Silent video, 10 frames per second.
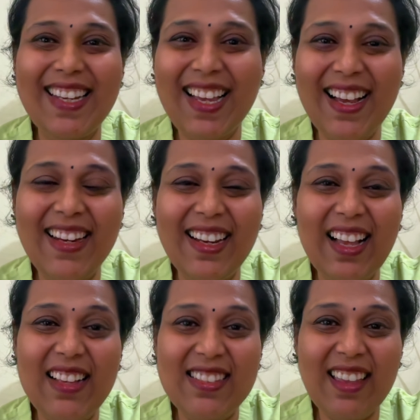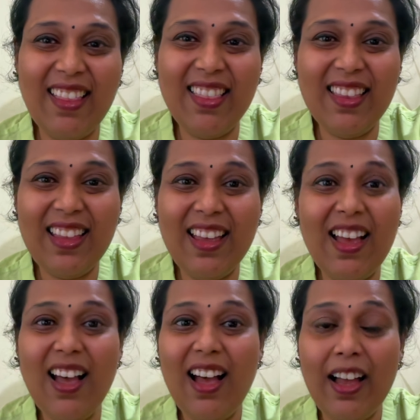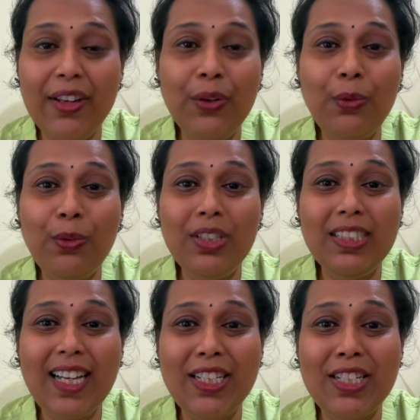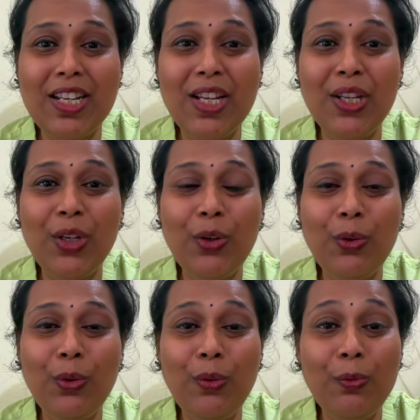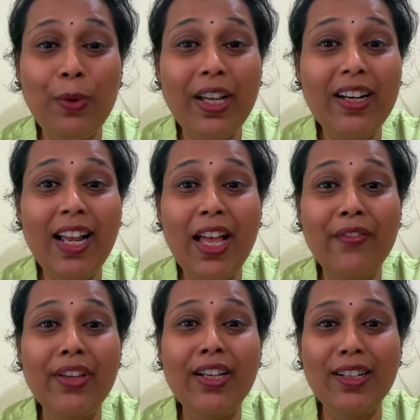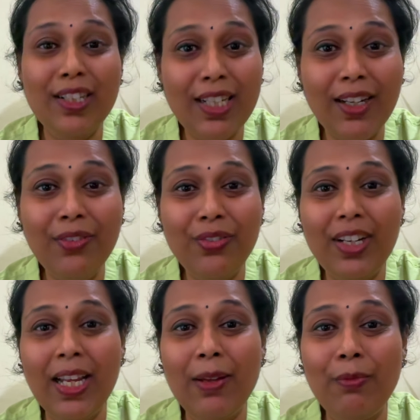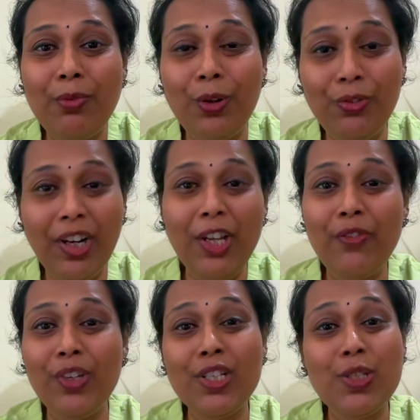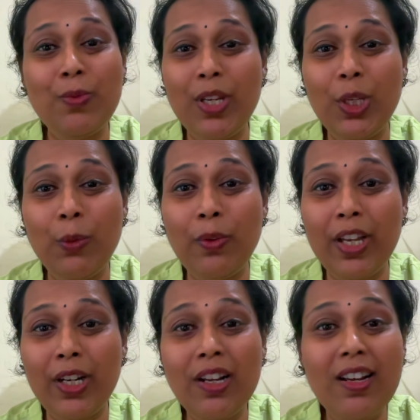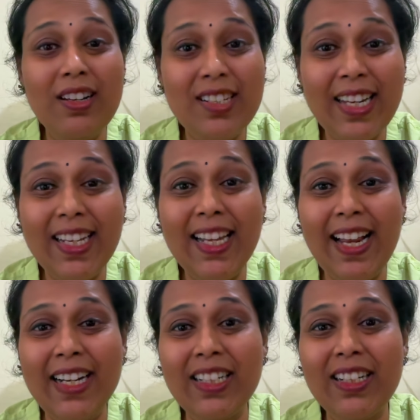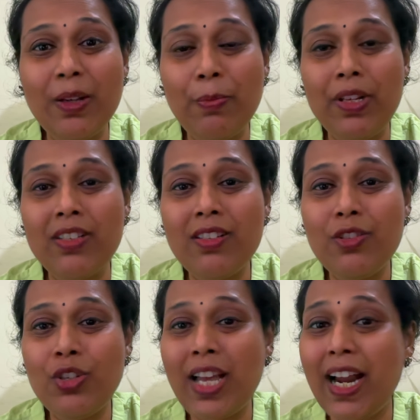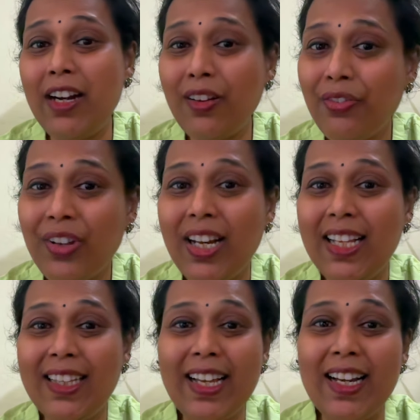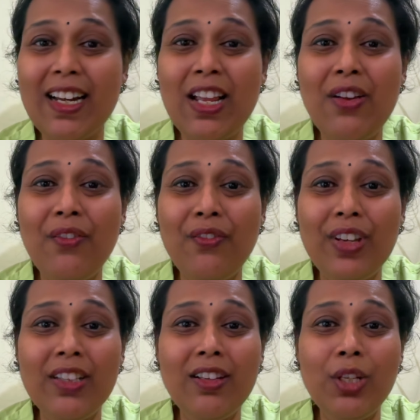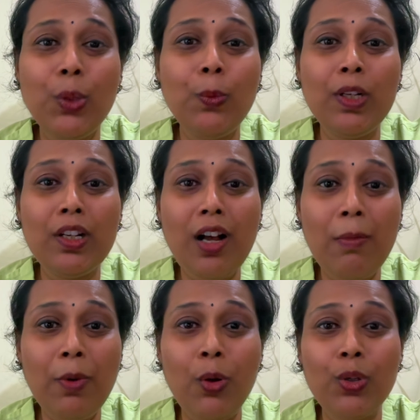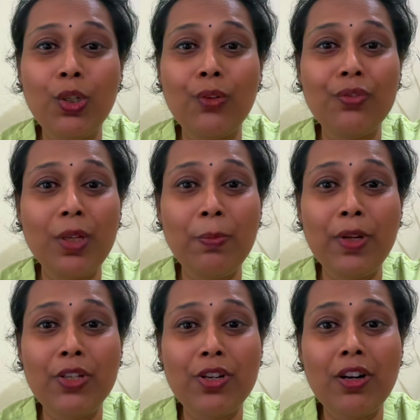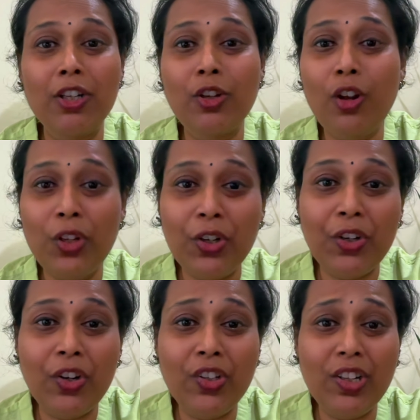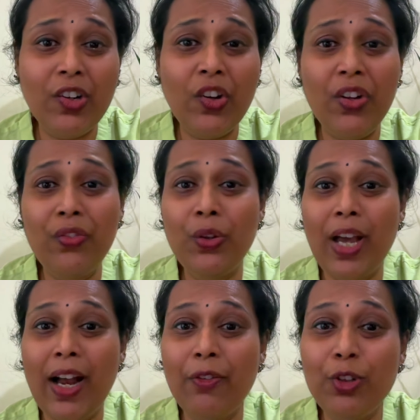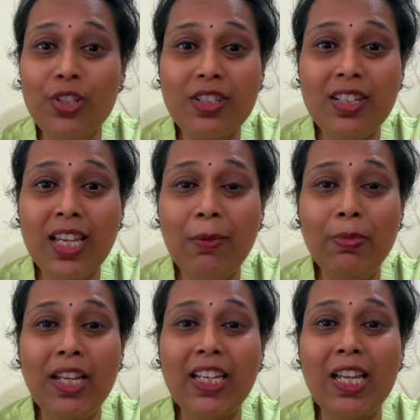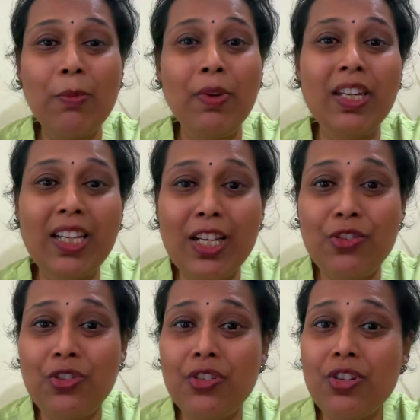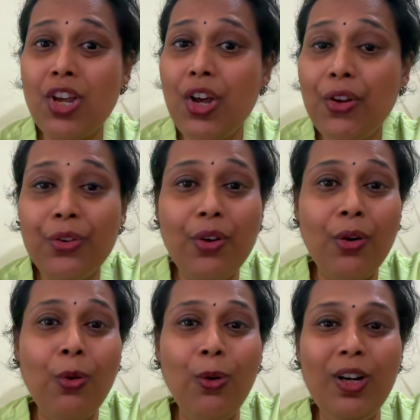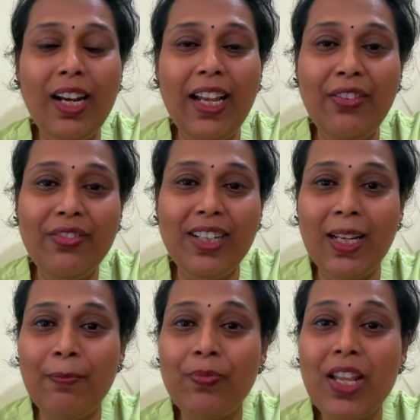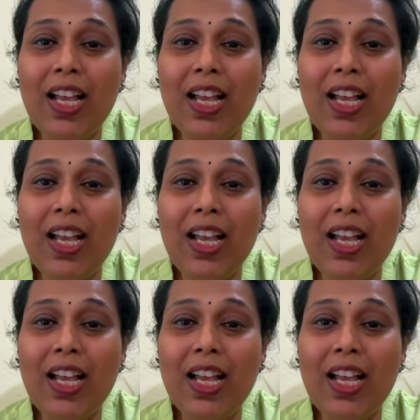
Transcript: Niharika Seth. I know that you were having a tough time for five years when you were taking antidepressants. You had a feeling that whether you will come out of depression at all or not, or if you have to keep taking medications your whole lifetime.